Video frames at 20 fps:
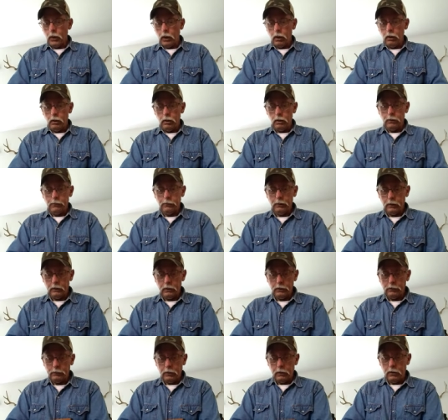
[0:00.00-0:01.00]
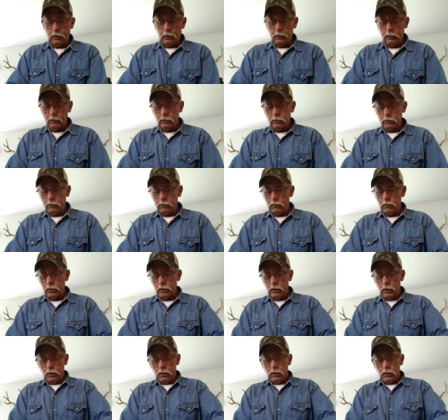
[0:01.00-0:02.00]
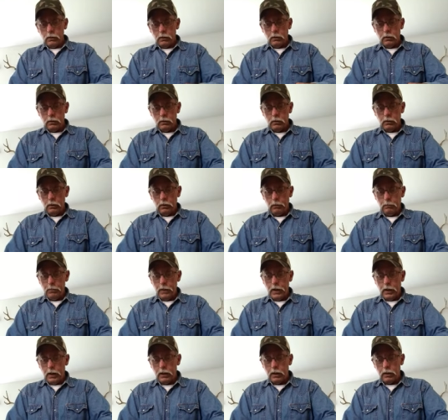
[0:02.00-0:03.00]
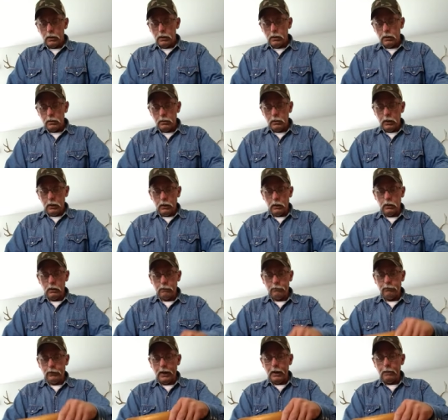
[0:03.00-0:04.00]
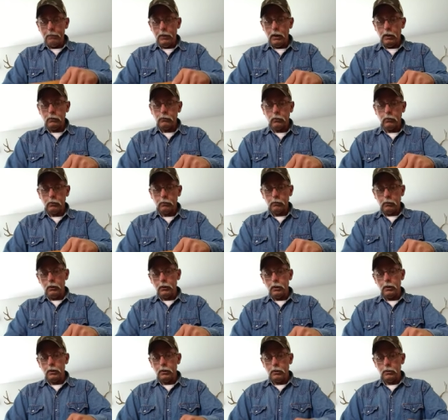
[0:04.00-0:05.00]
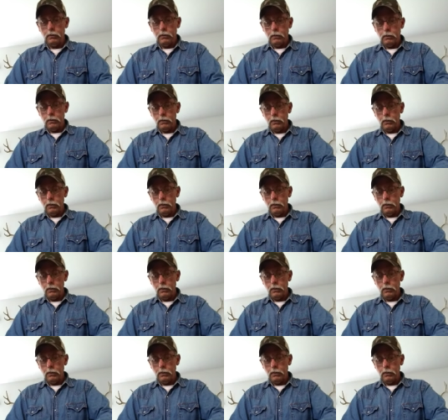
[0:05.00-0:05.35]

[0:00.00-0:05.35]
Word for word: You can set this on a on a bag. And it, flat bags work really good.